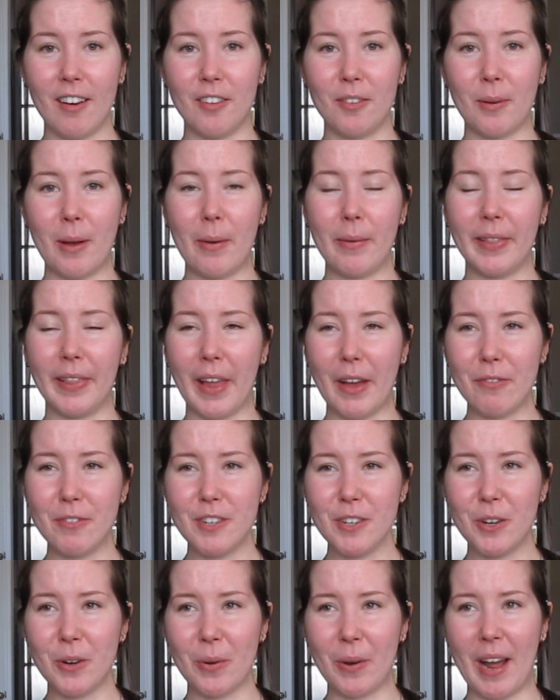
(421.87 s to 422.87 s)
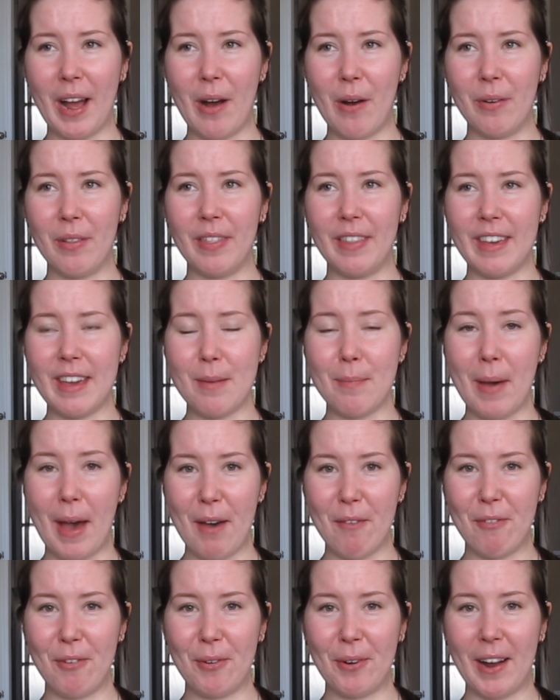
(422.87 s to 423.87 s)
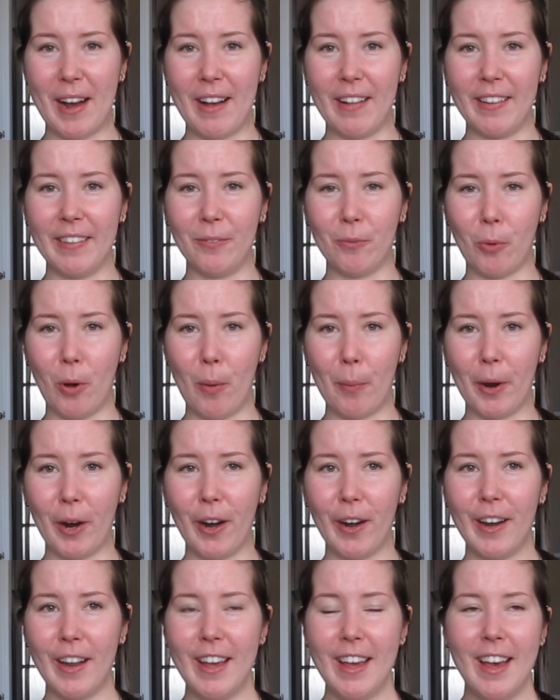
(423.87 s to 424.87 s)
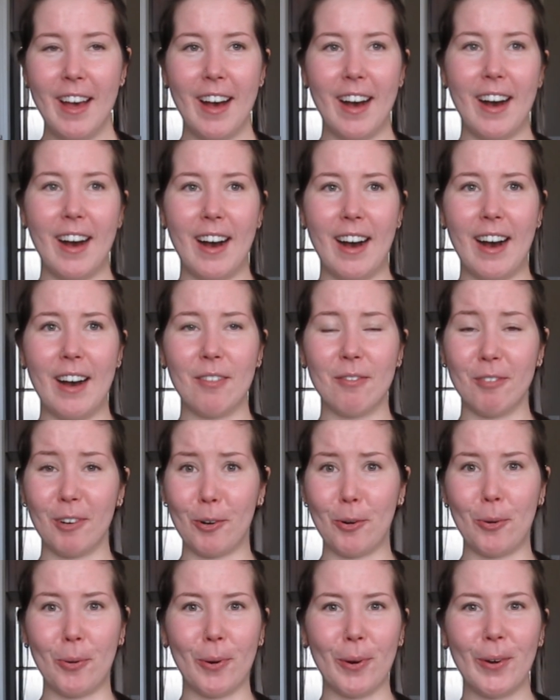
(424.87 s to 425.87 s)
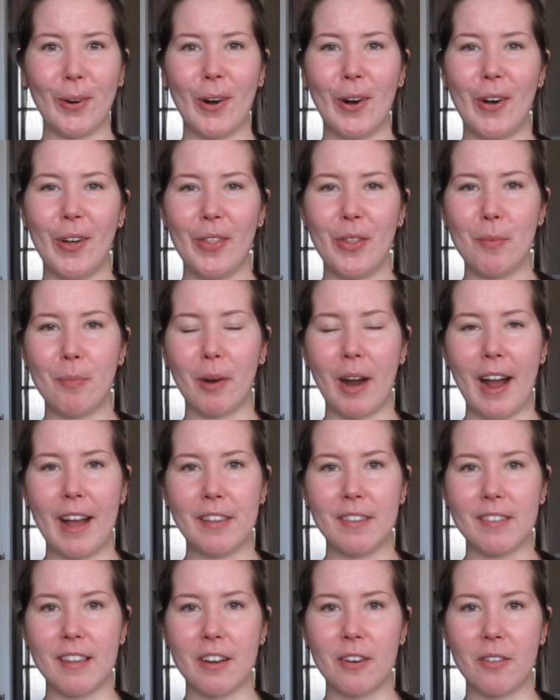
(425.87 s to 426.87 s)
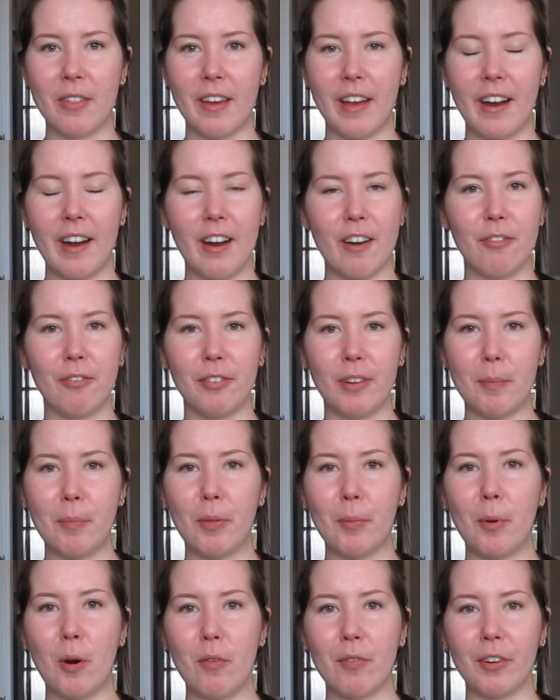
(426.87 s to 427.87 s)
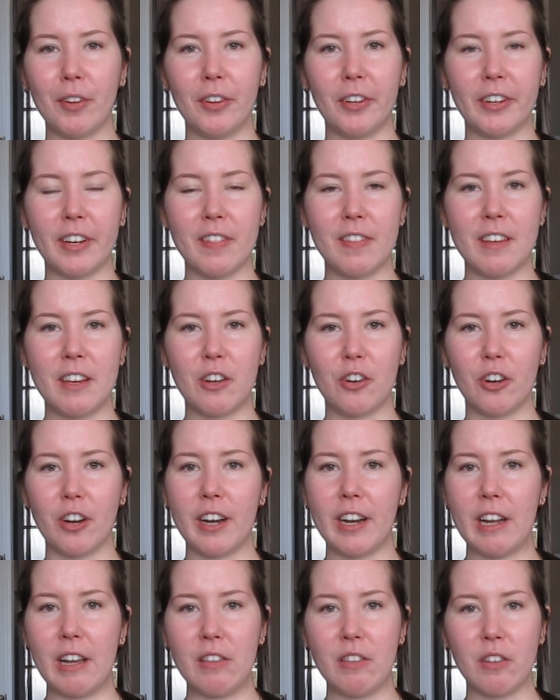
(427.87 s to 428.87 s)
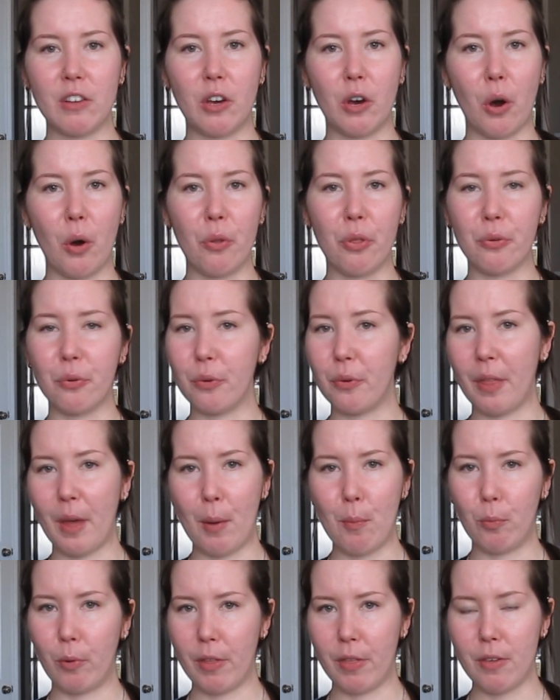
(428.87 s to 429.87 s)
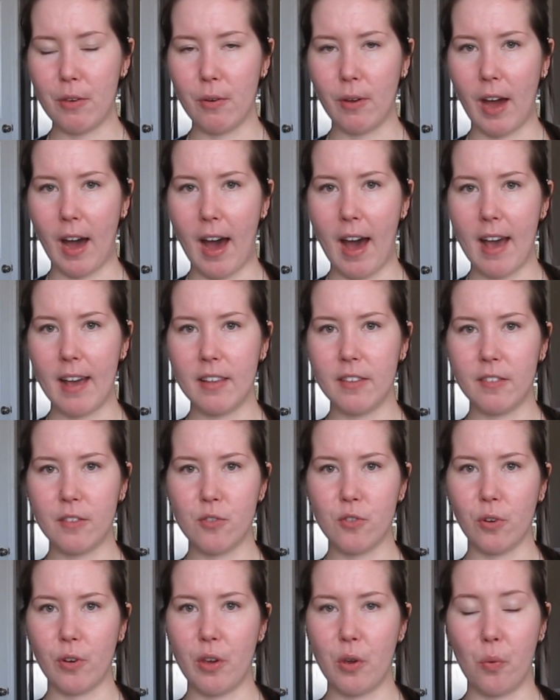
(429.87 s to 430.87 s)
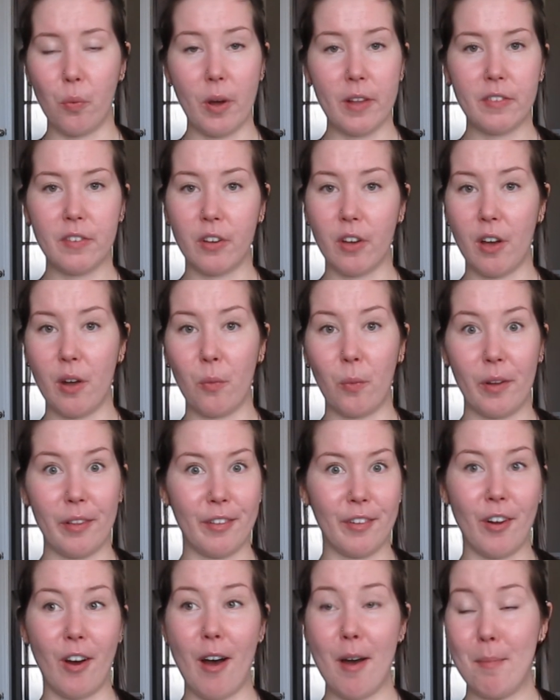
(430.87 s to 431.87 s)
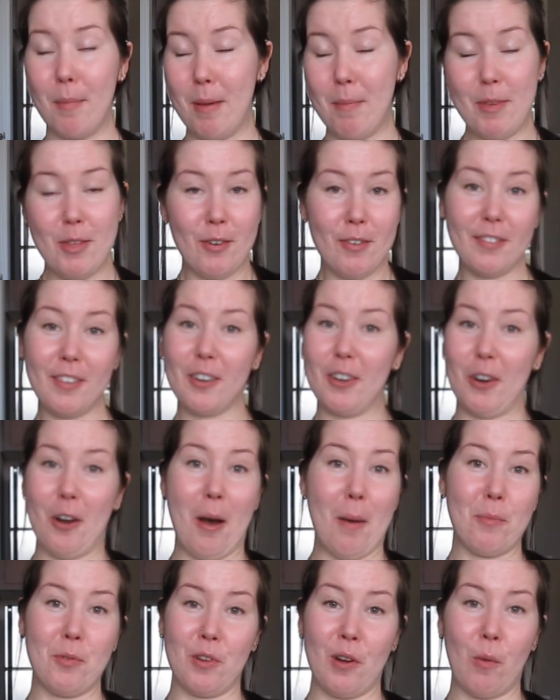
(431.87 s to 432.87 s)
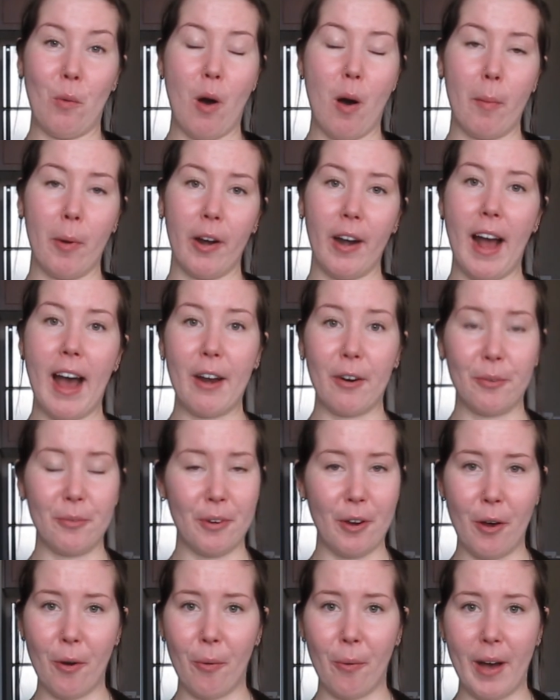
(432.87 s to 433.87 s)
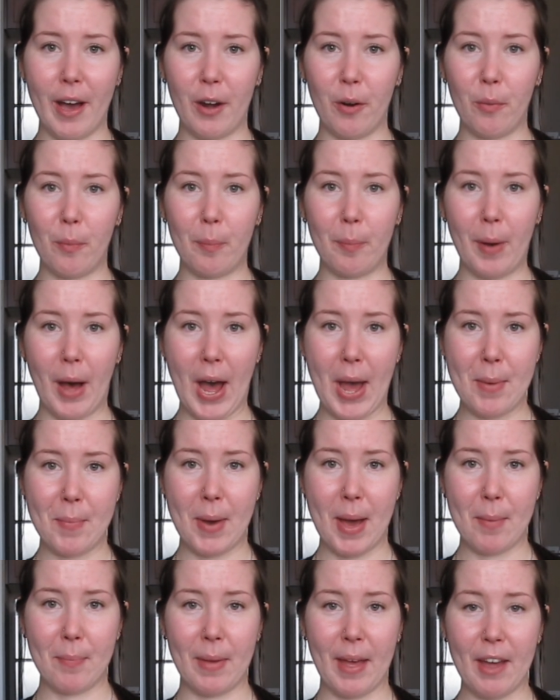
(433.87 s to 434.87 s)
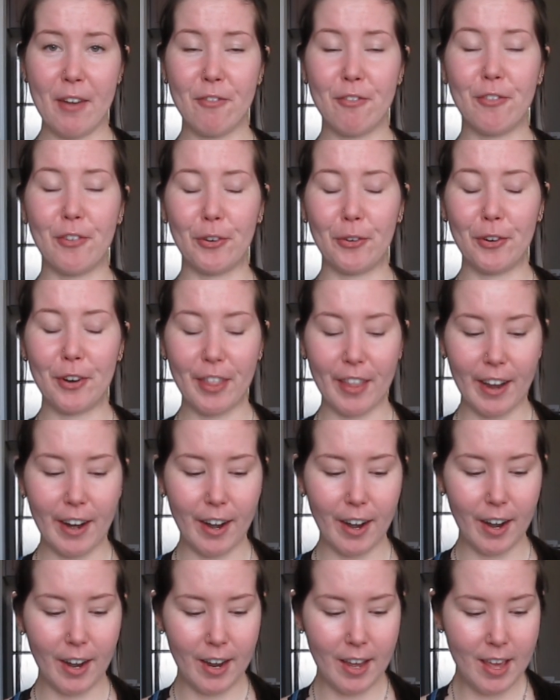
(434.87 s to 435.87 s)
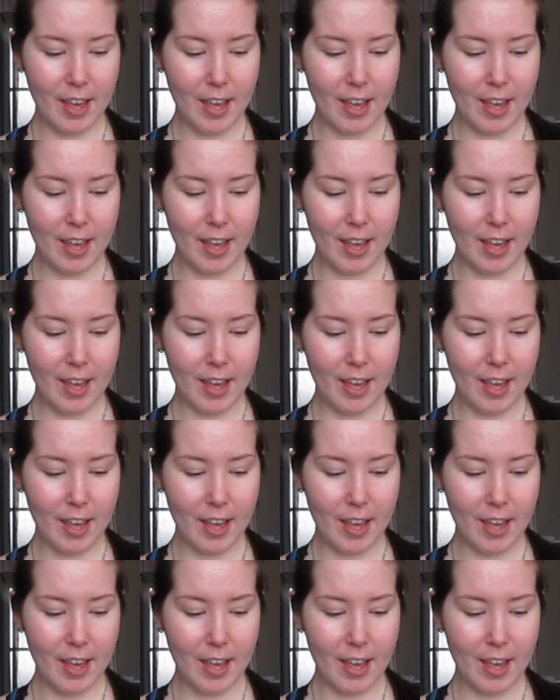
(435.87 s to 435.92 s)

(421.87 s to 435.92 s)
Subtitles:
So I would love to go down the pet food aisle in Walmart, record all the brands that are there, flip them over, look at the ingredients, go through them with you guys, show you what's good, what's not. Maybe there is a good option at Walmart. I don't know. I don't buy my pet food there.